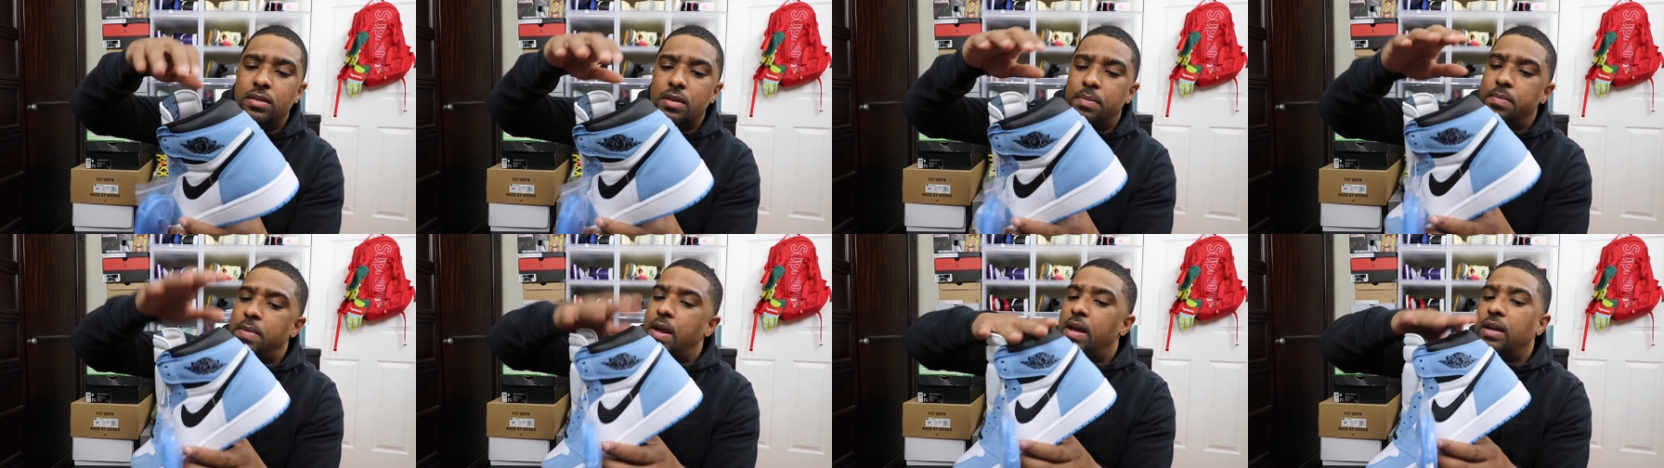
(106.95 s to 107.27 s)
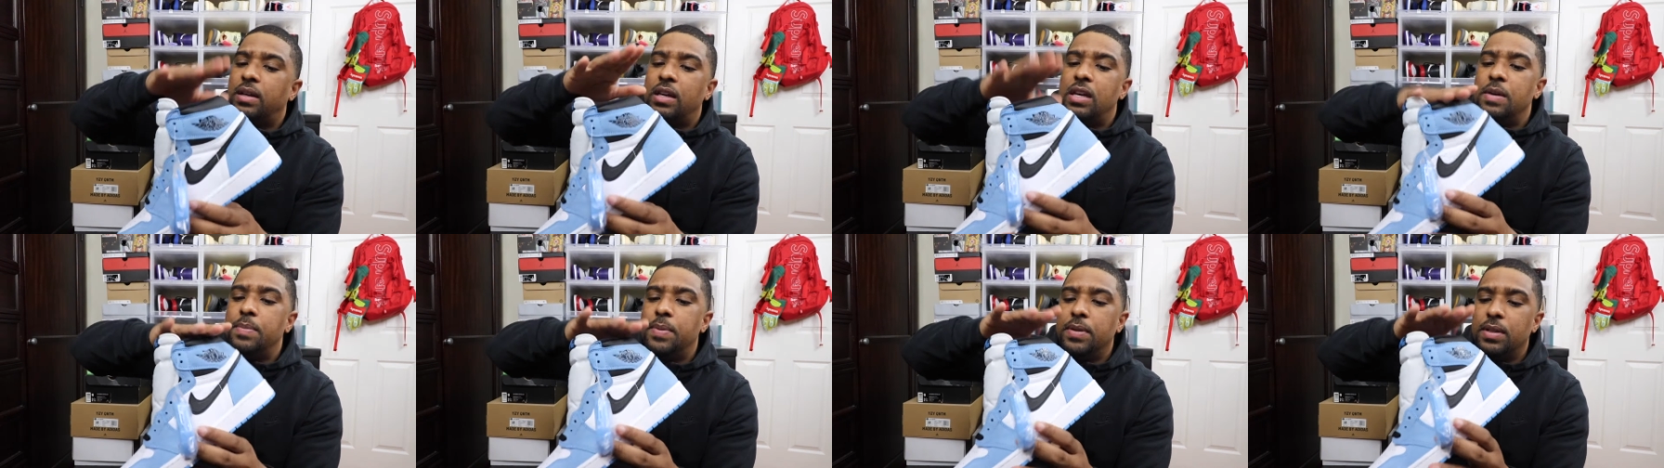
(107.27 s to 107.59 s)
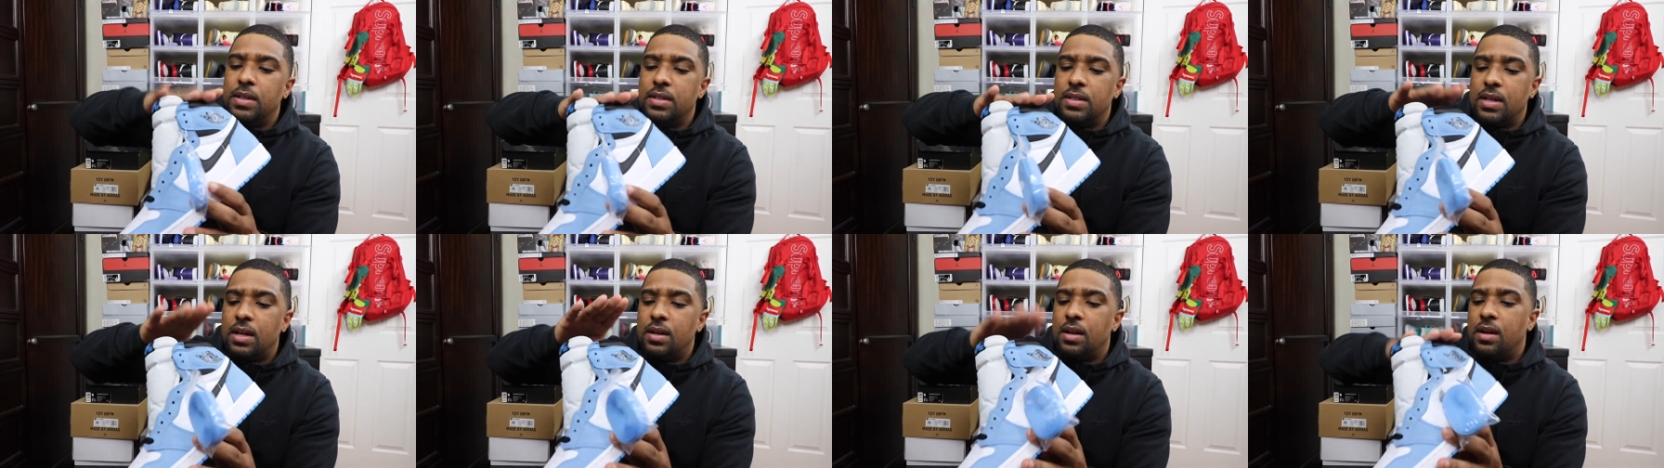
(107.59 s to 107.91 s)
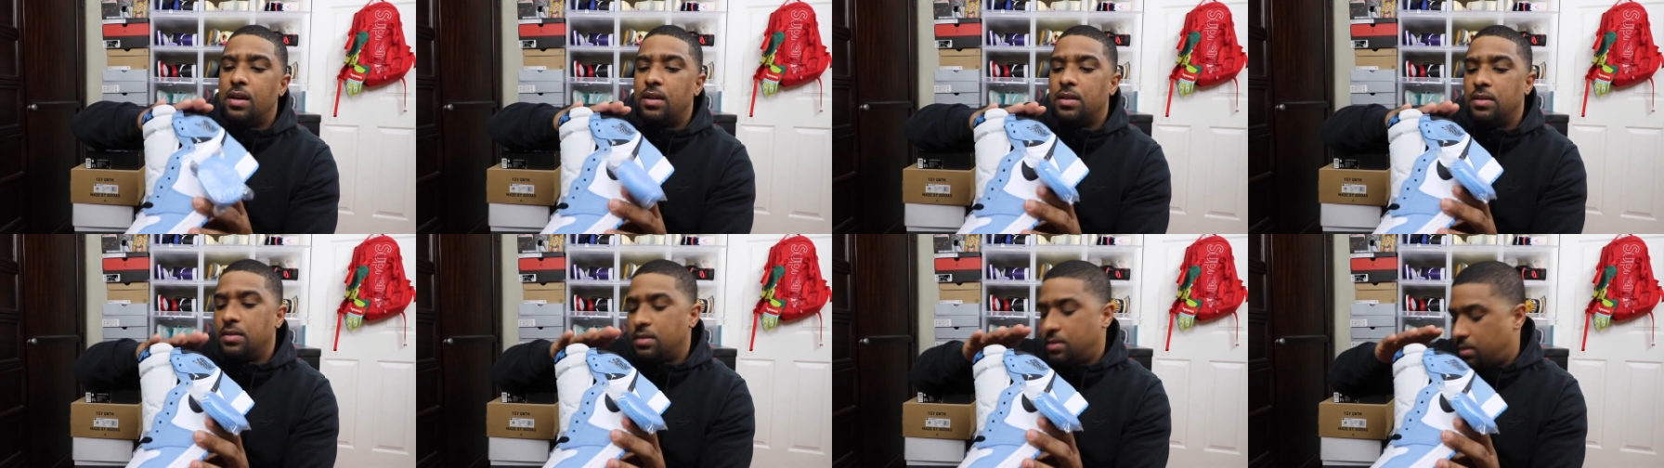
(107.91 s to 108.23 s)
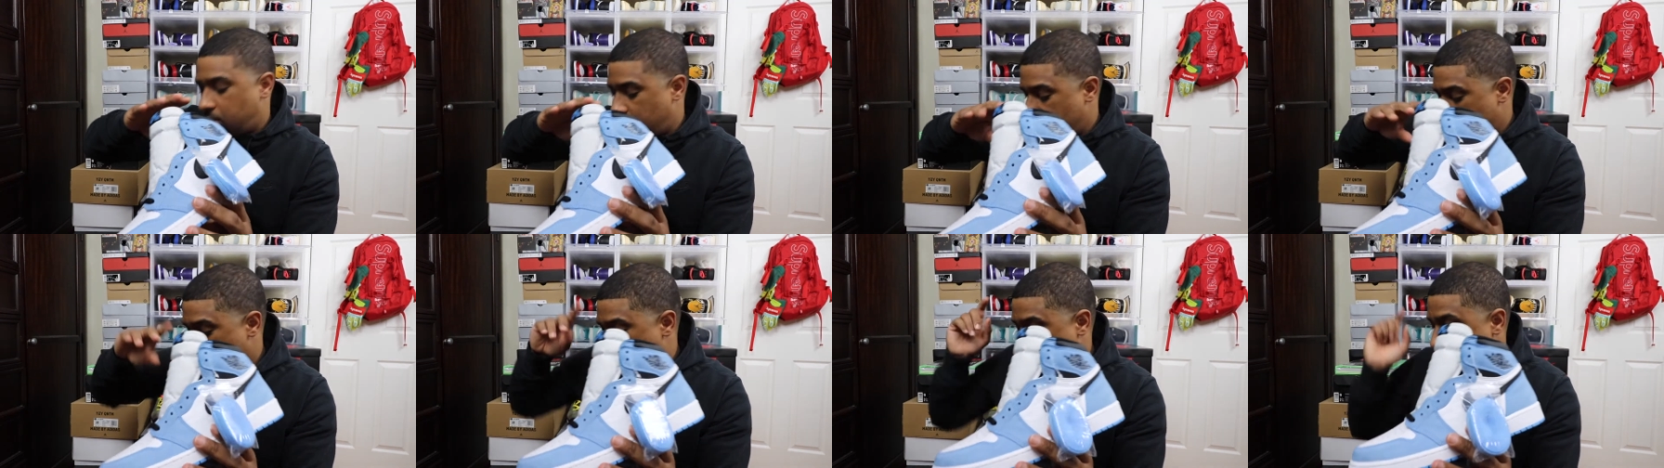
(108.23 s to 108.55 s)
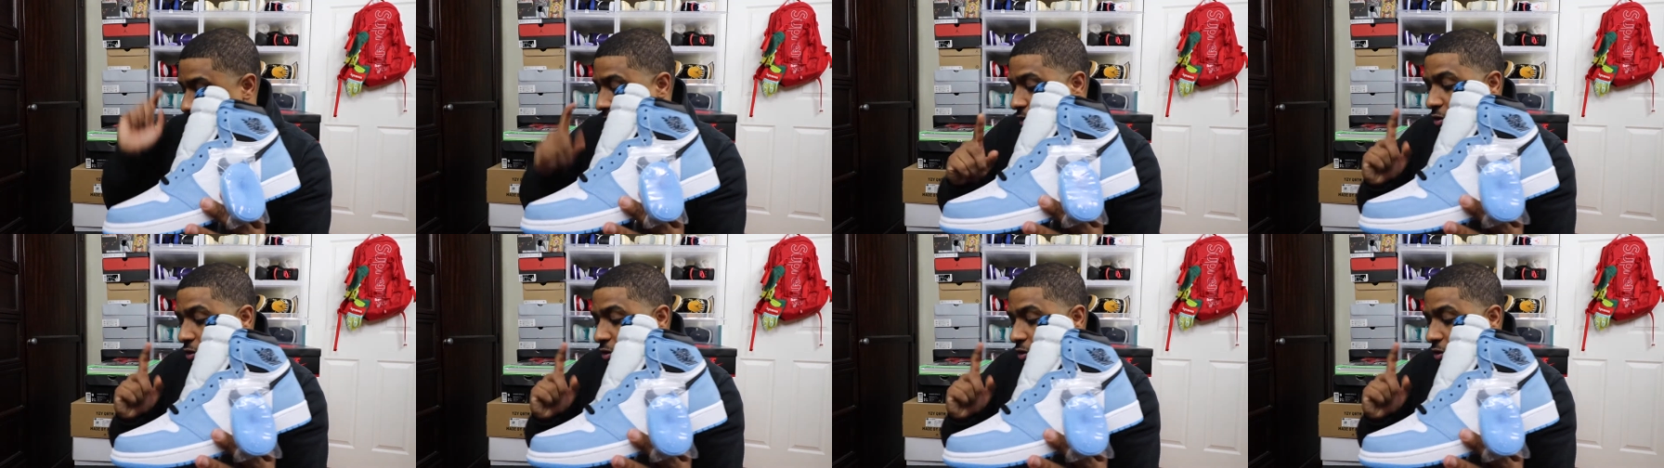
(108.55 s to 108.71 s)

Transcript: I'm not keeping these on ice, but I